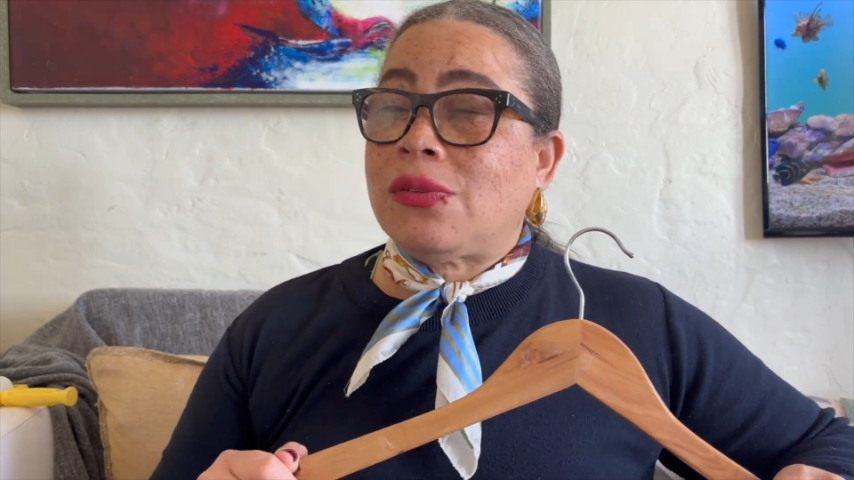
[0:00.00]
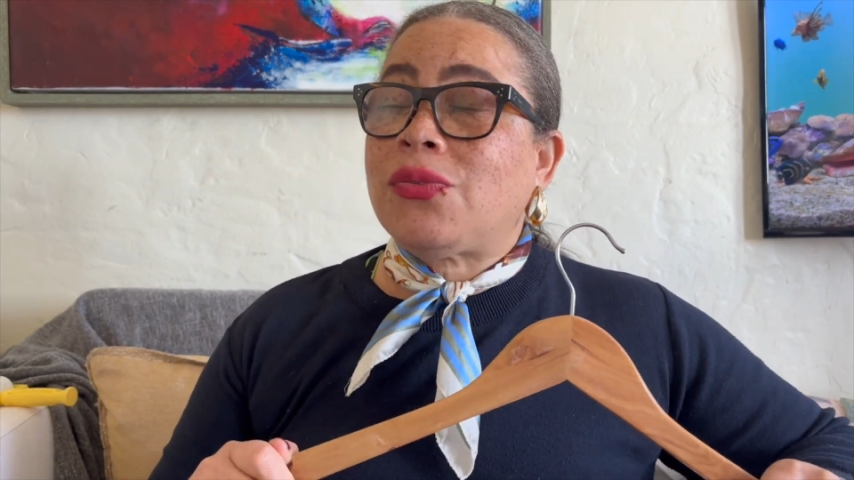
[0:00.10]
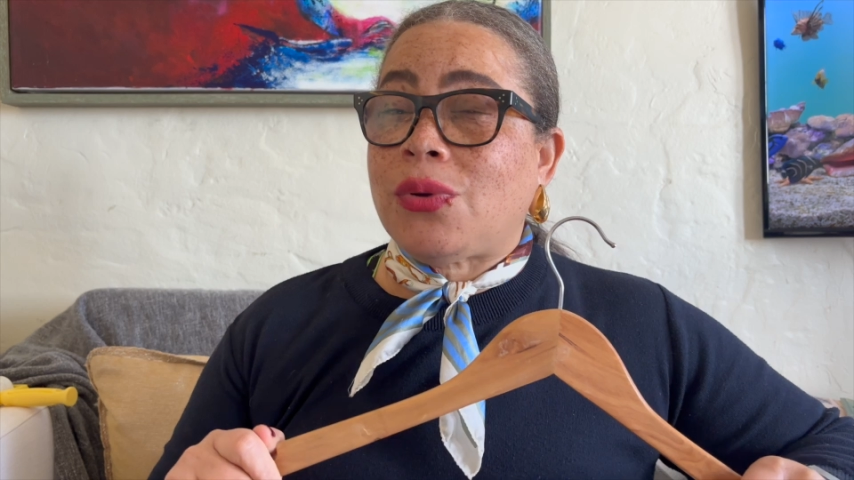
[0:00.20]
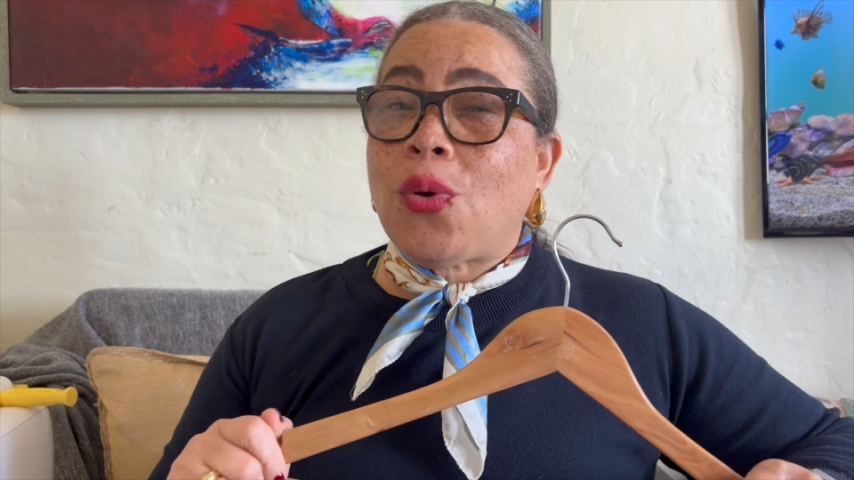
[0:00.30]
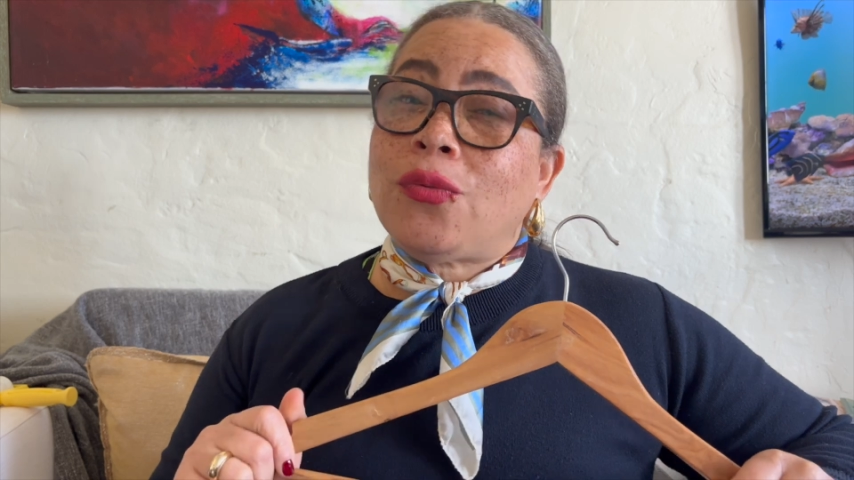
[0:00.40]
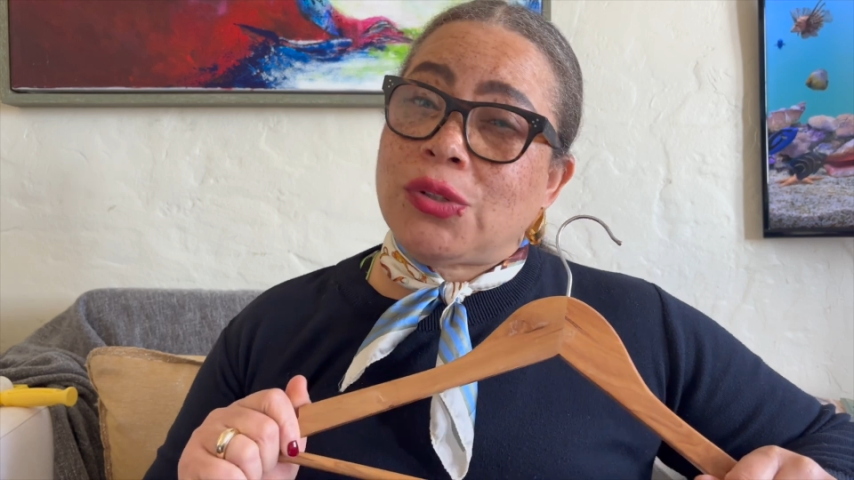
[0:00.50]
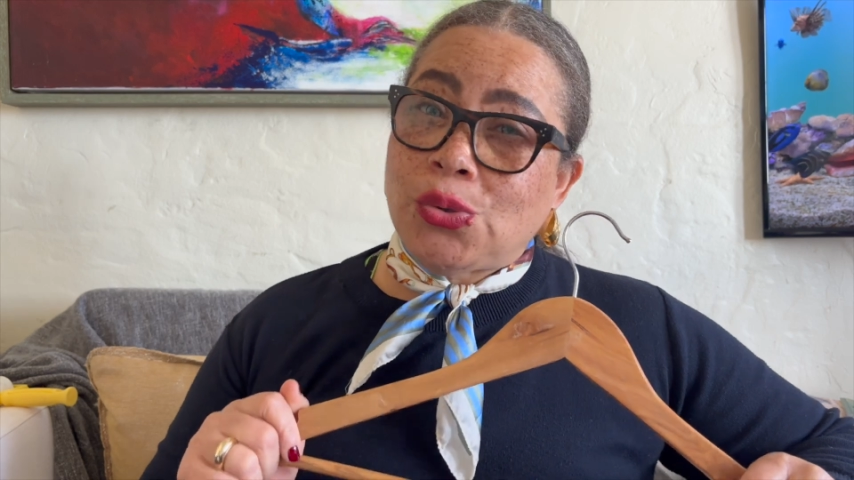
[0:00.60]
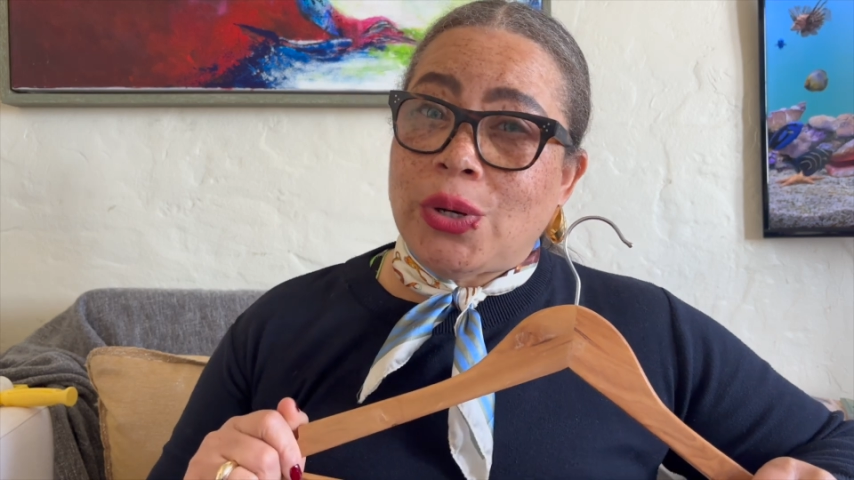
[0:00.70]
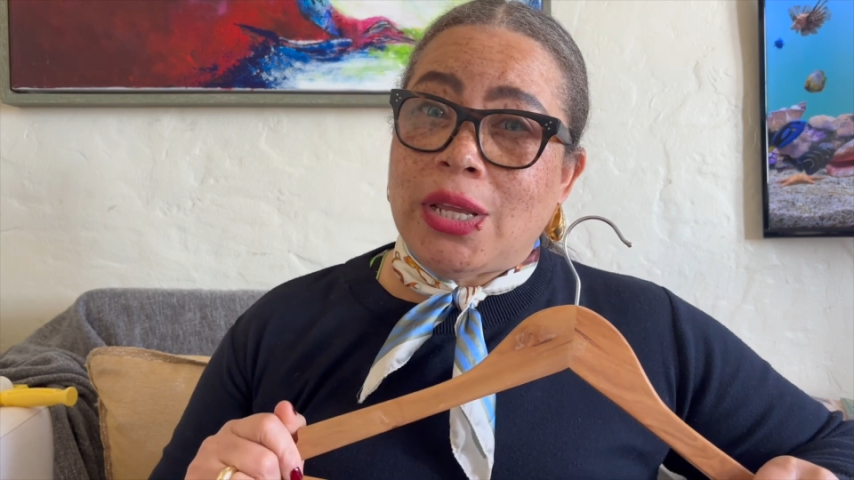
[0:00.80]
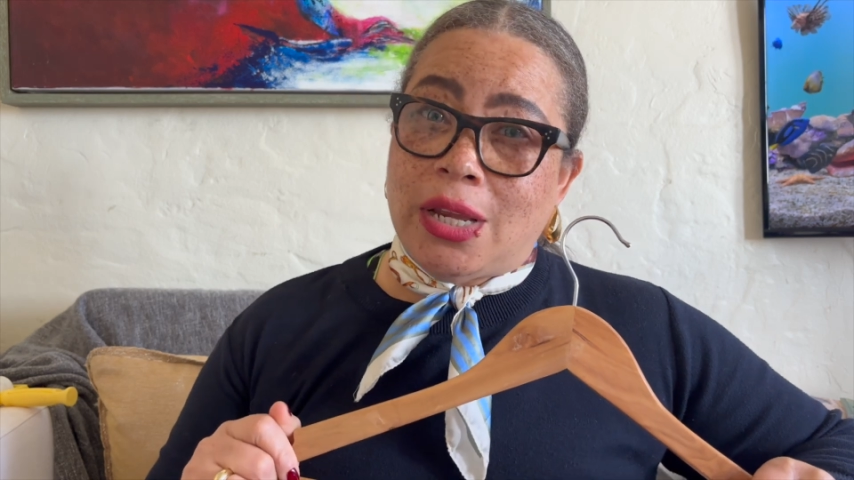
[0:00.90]
for over
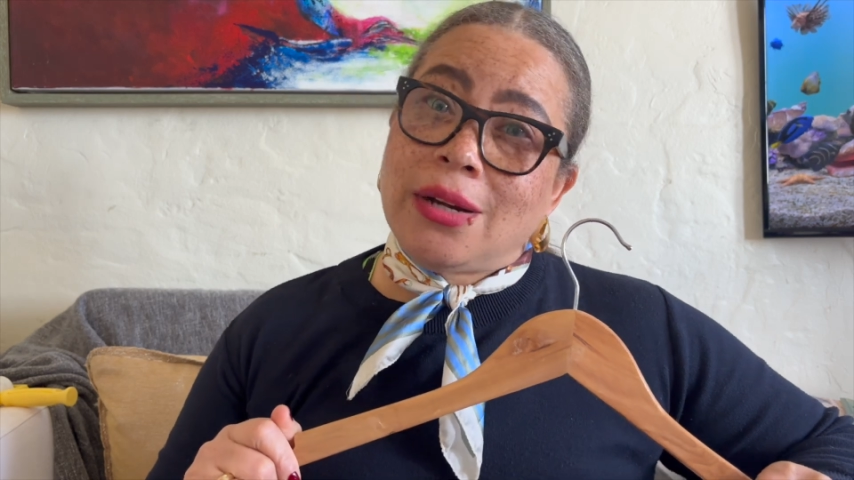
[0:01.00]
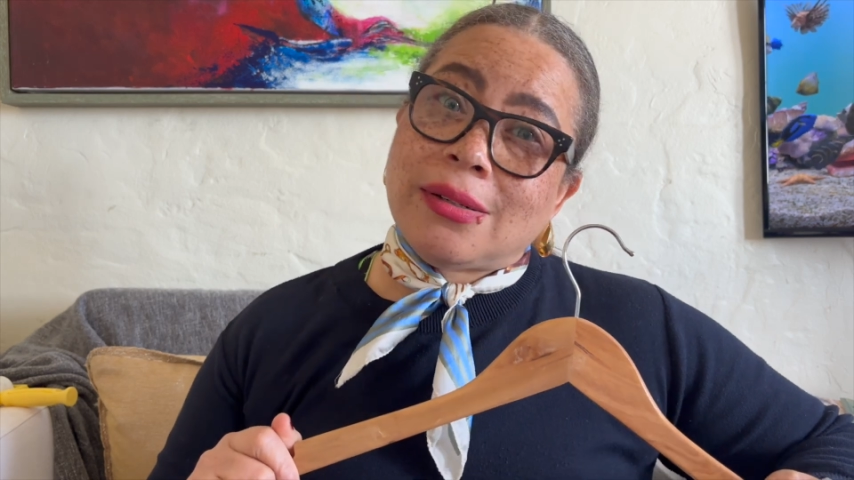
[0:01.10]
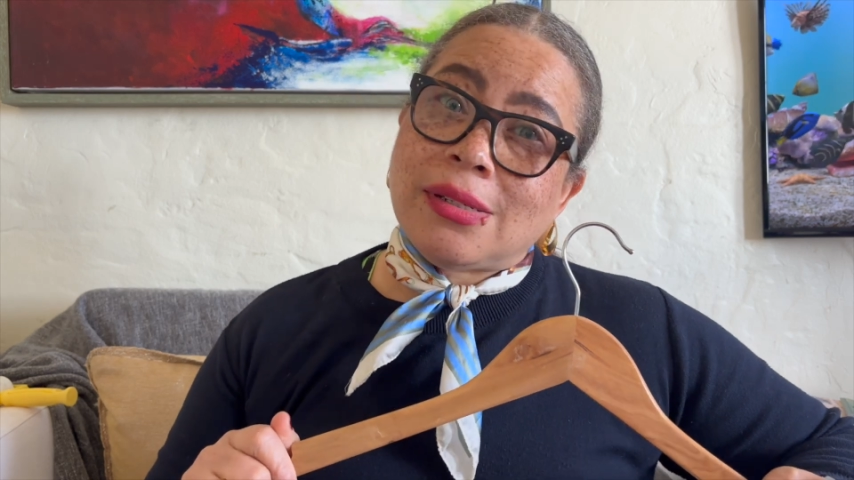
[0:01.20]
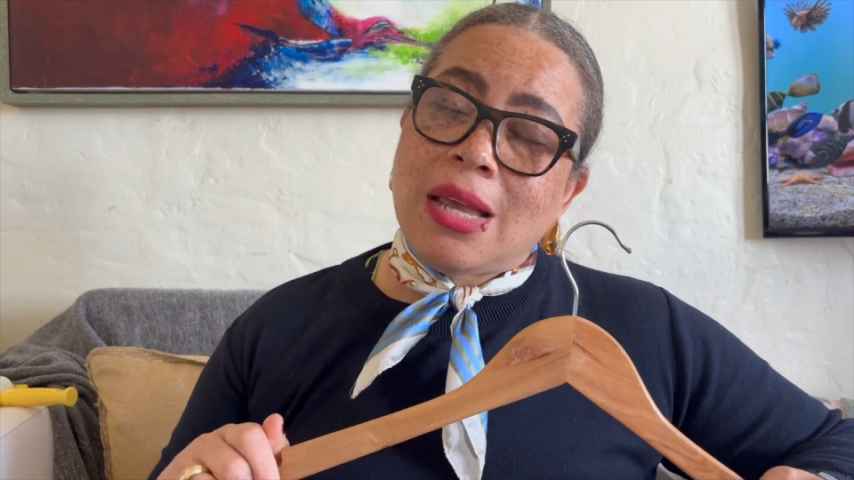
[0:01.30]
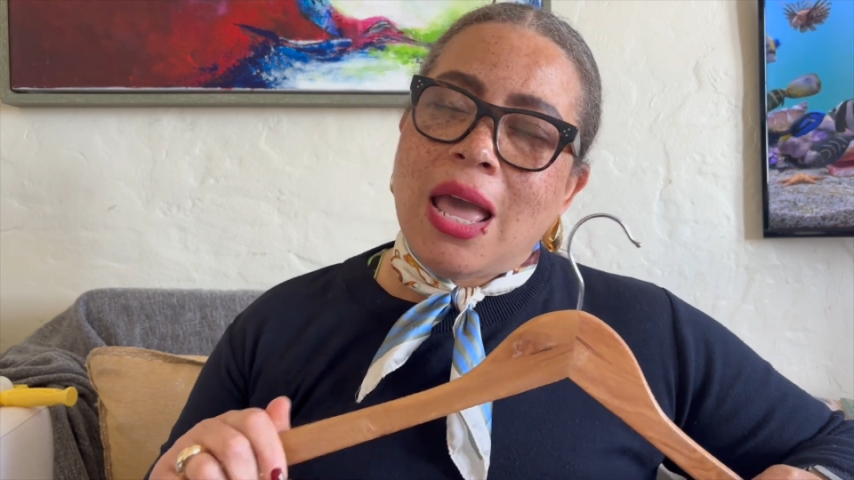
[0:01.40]
20 years.